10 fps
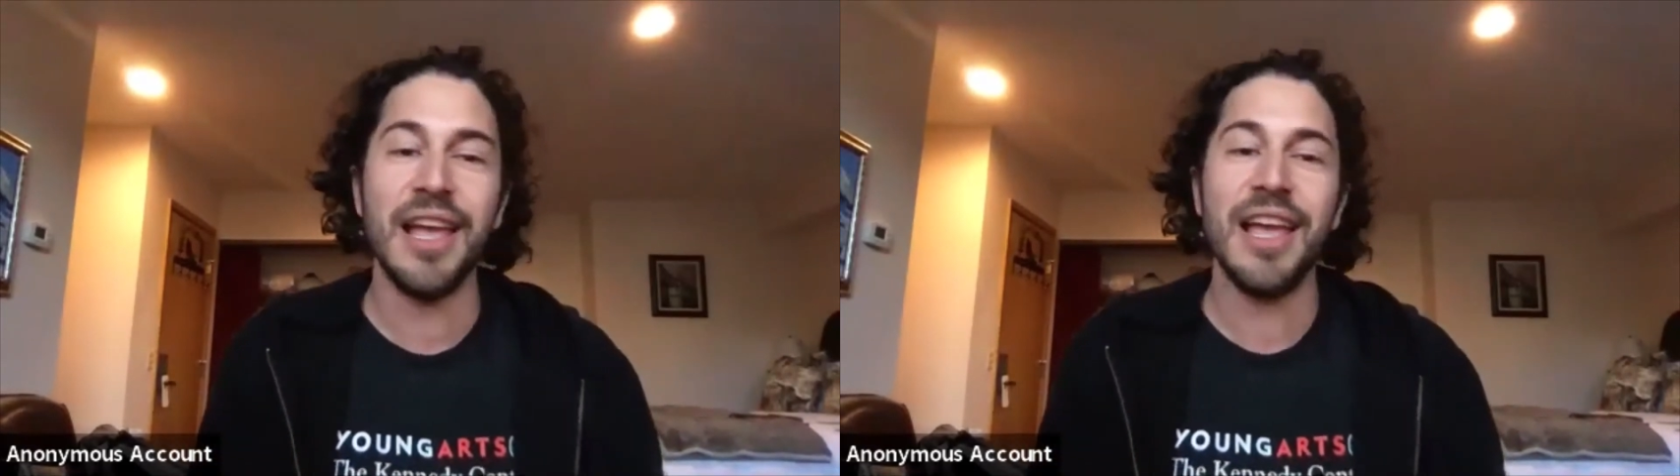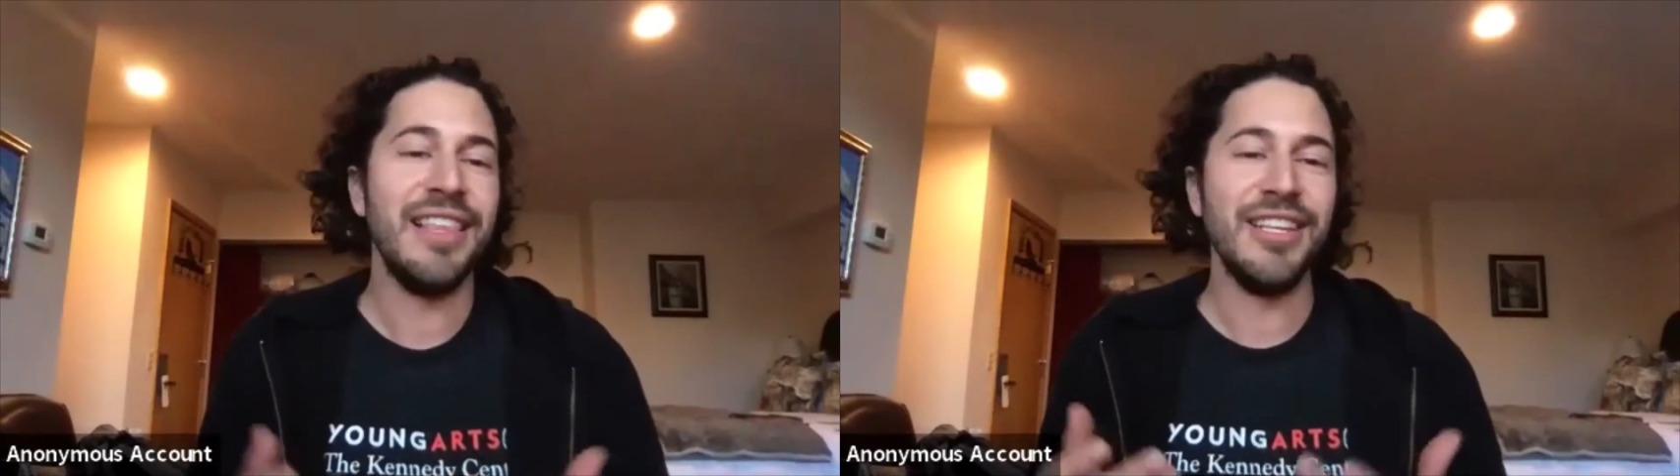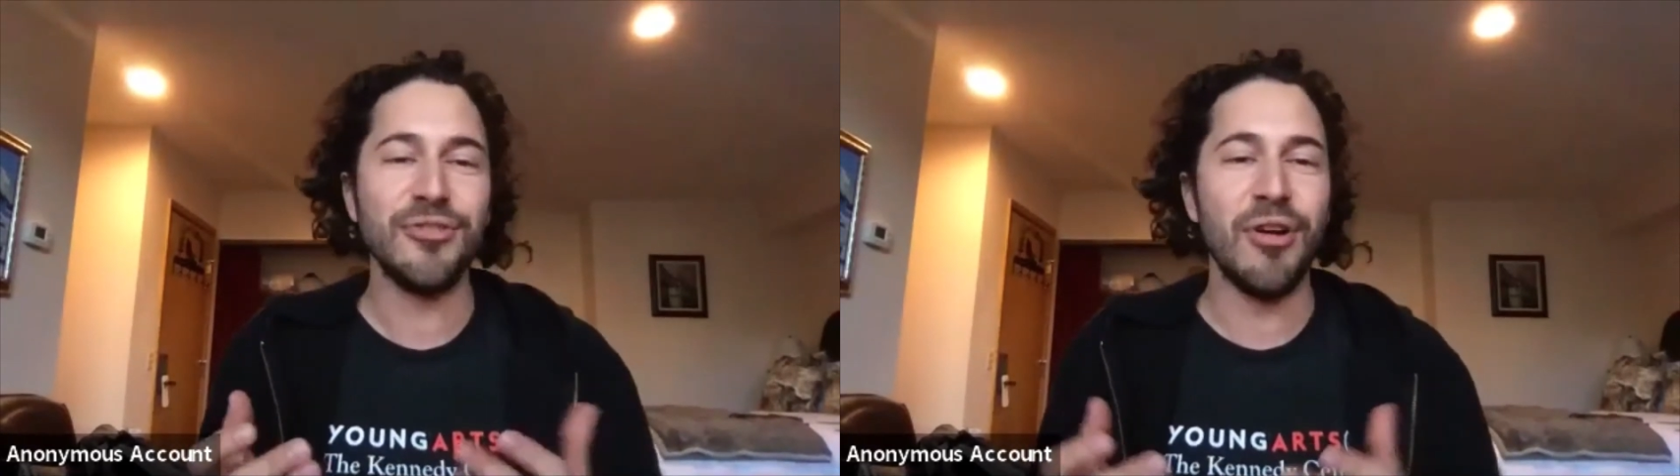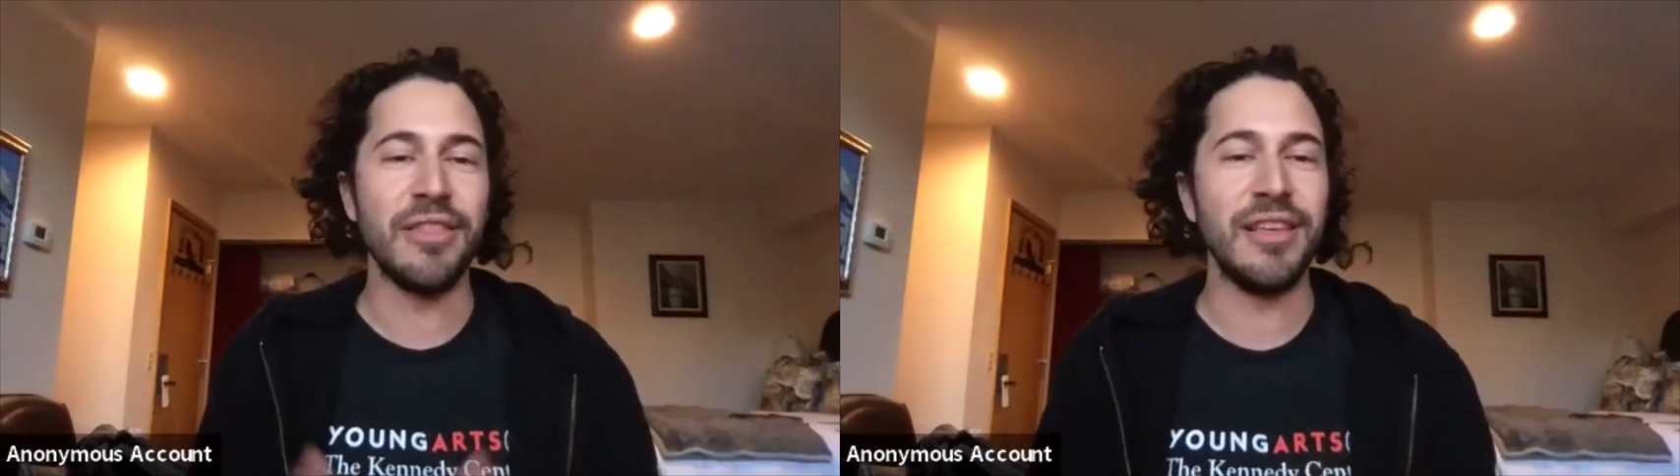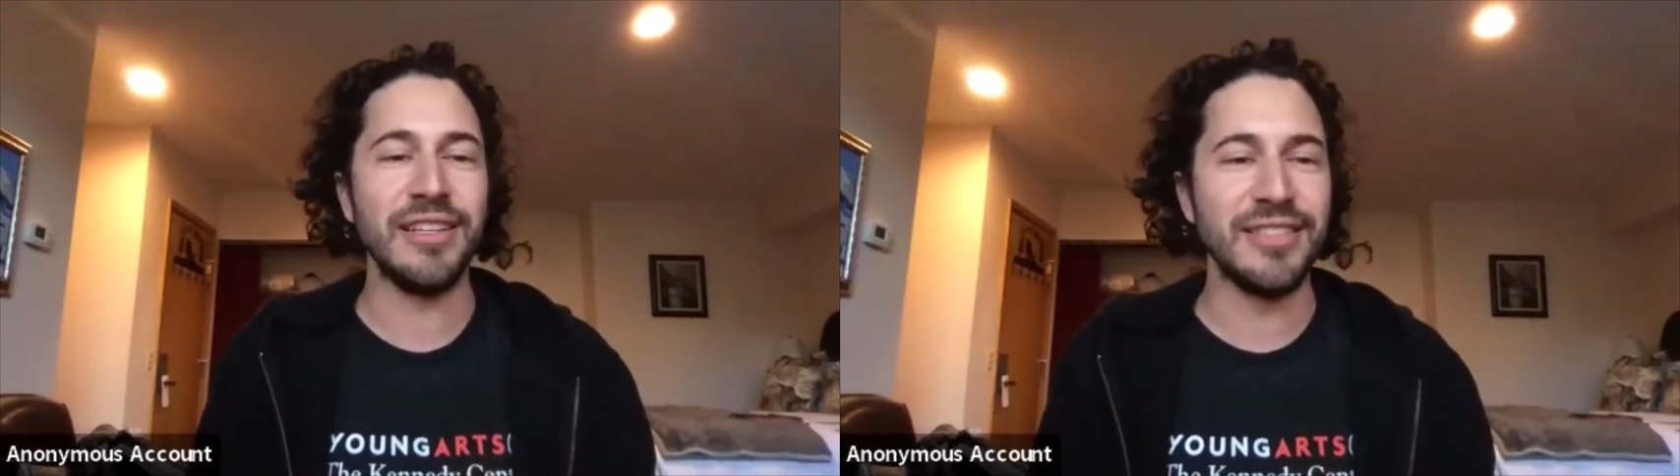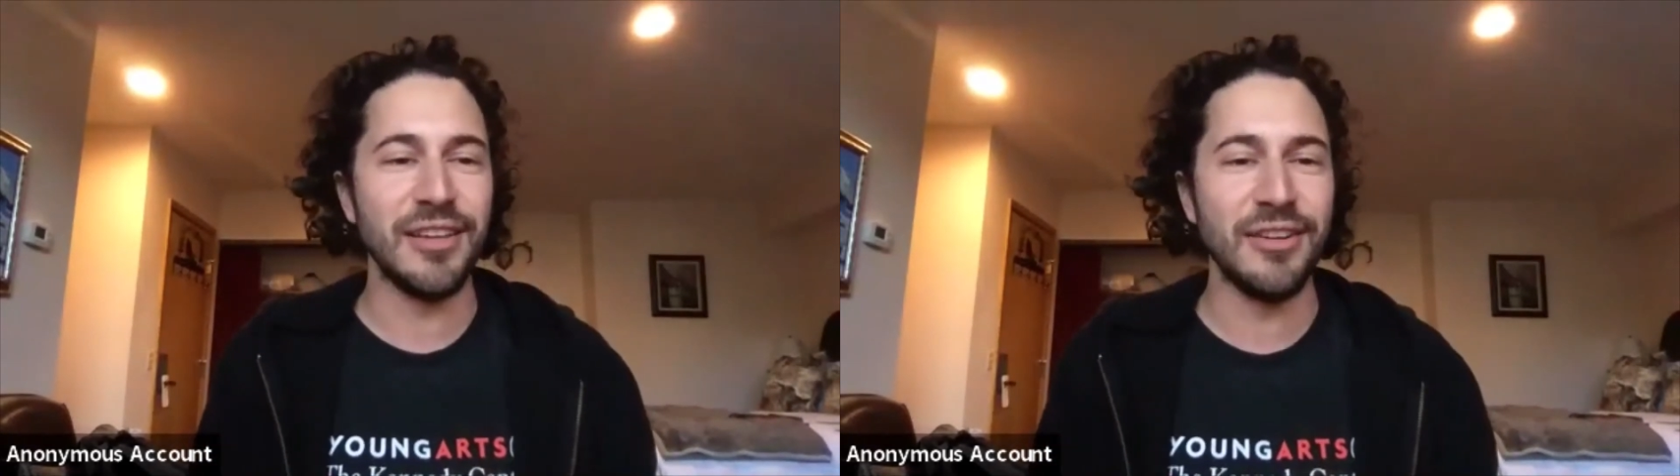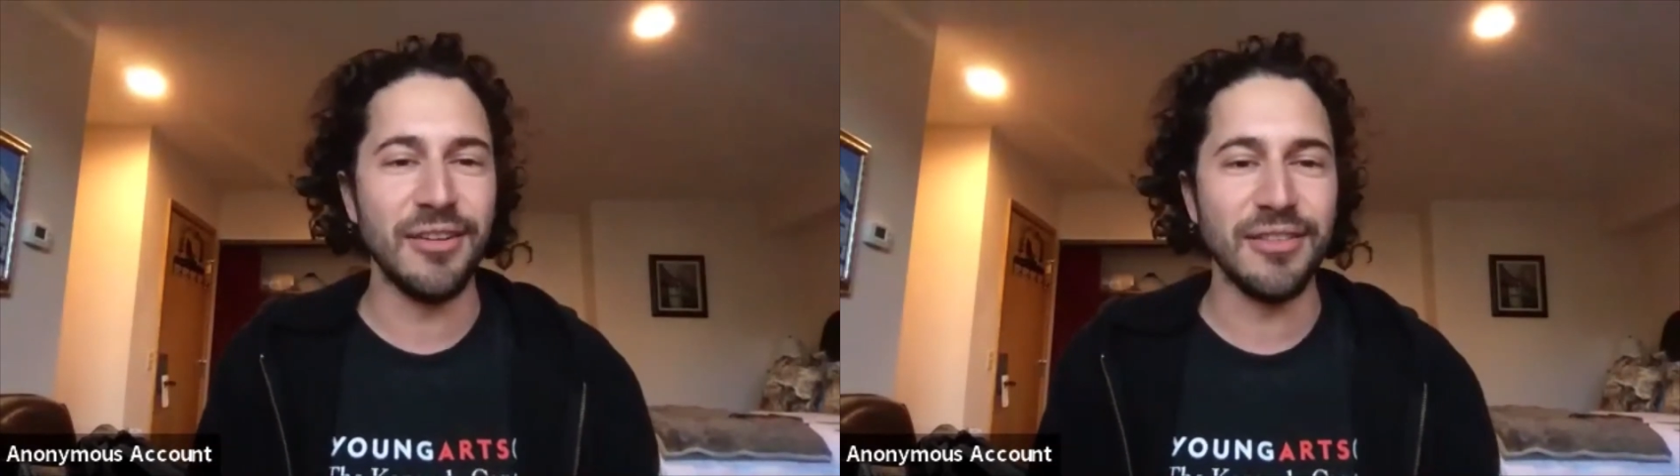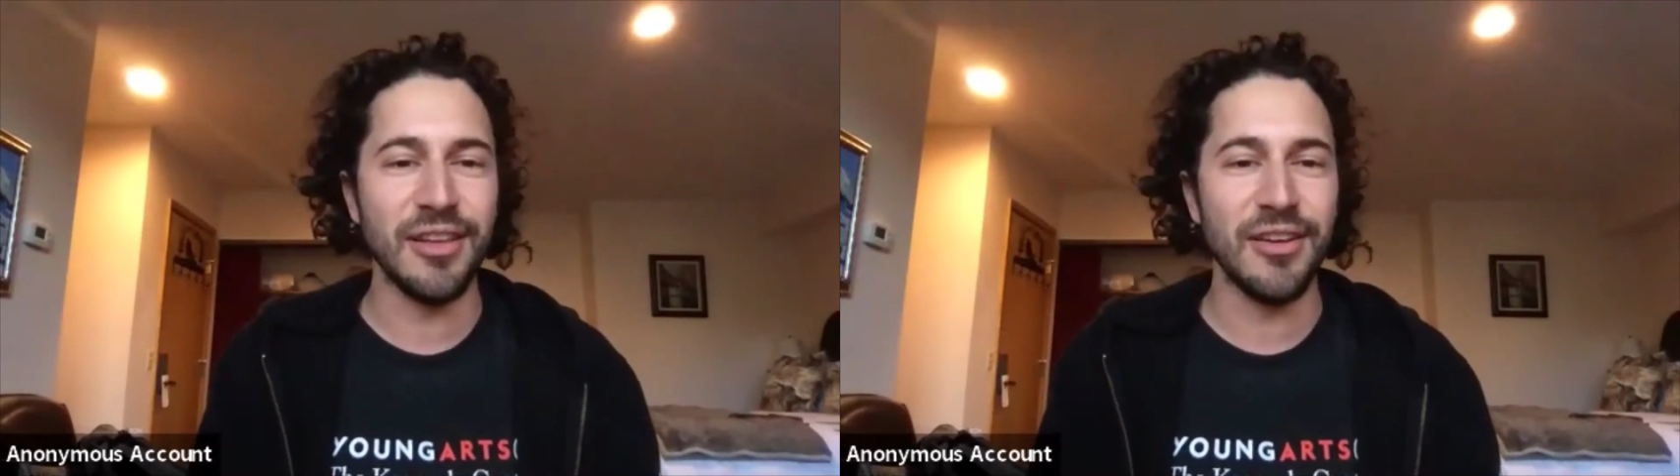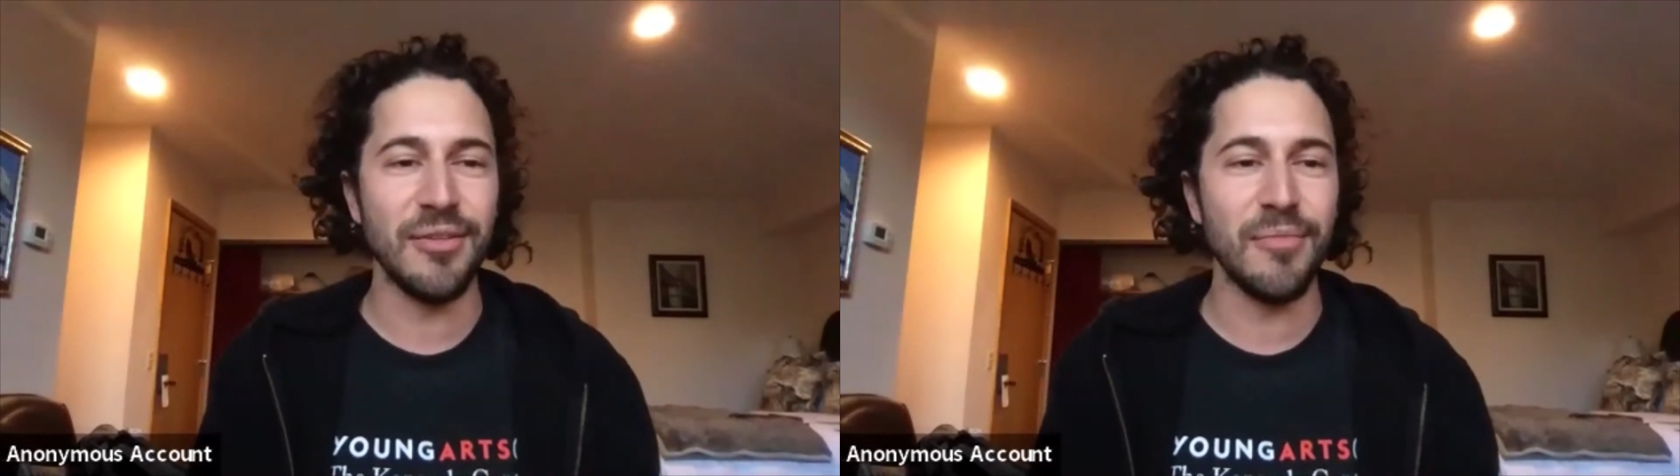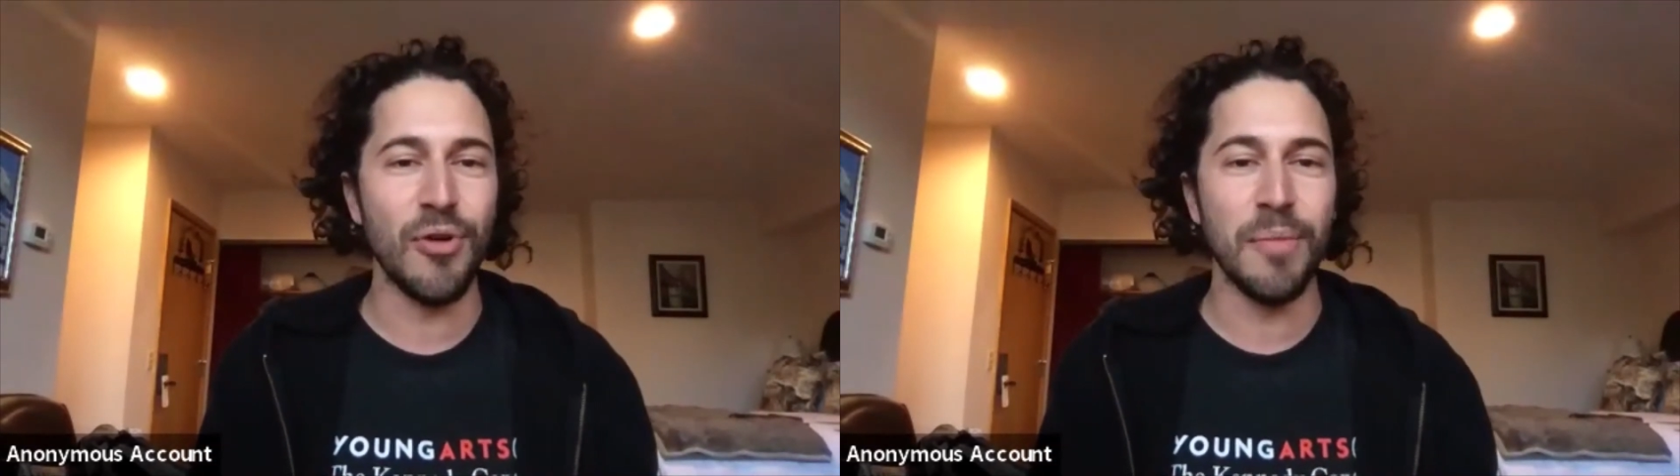these are all things that
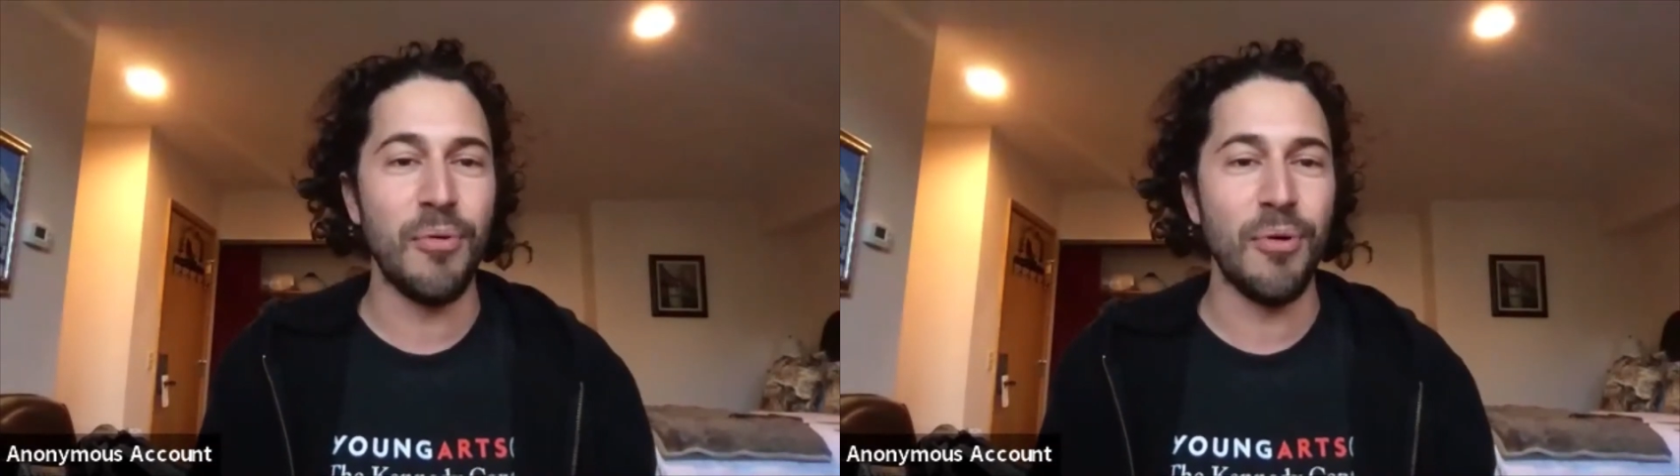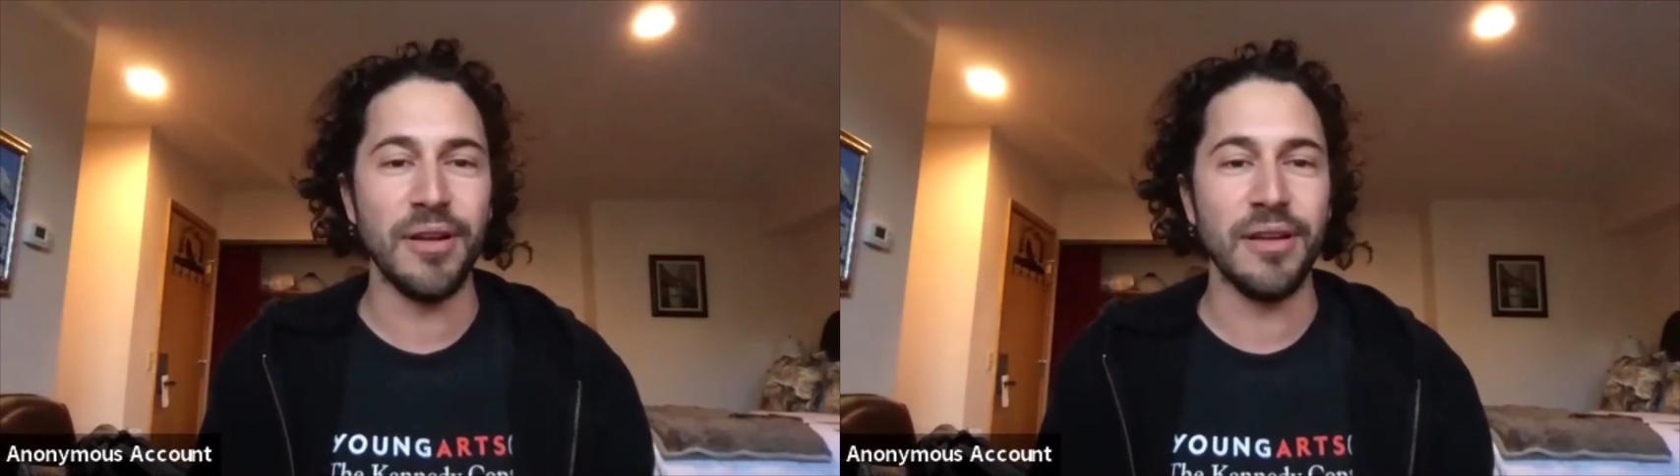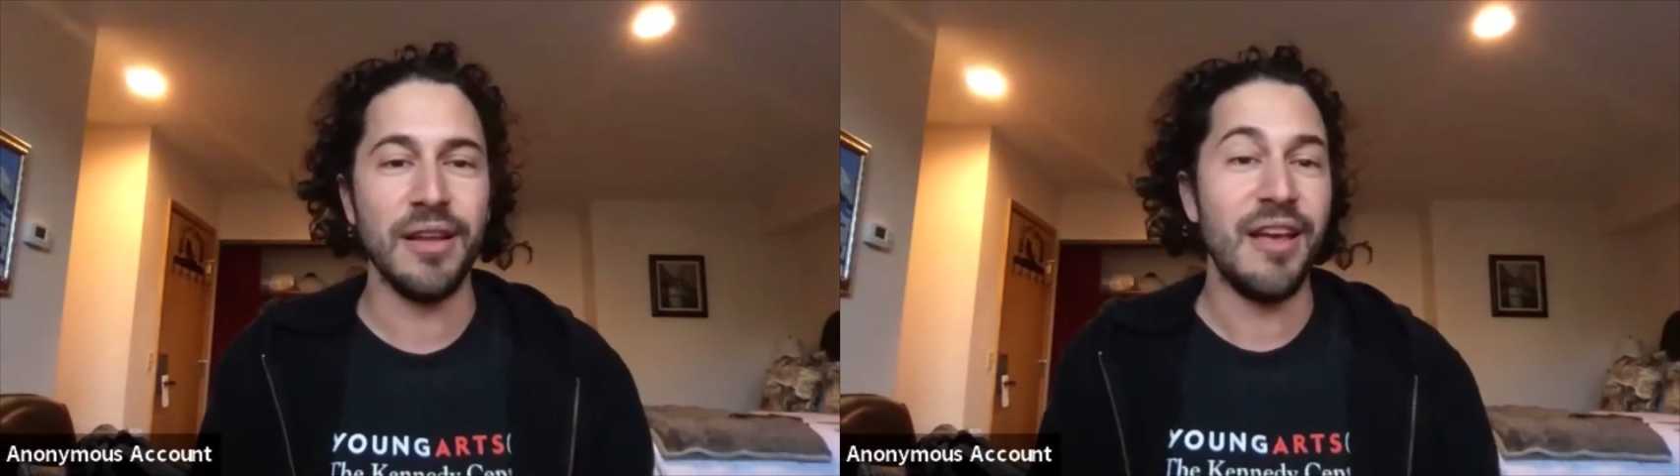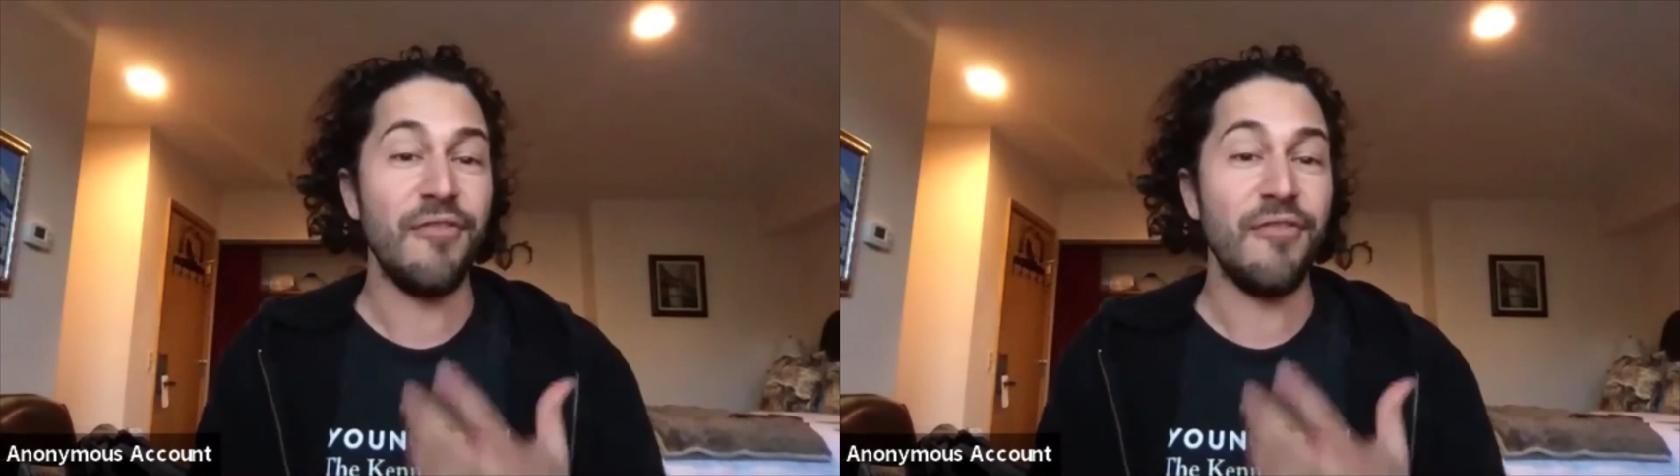are more important